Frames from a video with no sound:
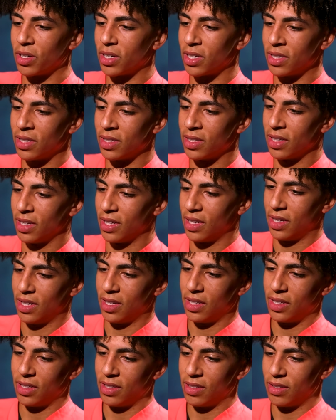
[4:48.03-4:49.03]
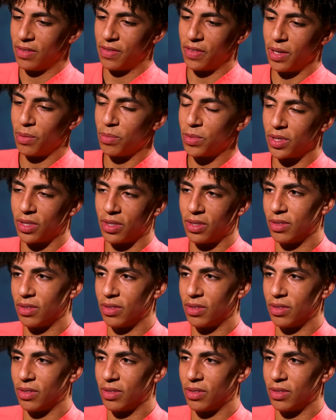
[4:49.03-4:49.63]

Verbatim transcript: And for him to,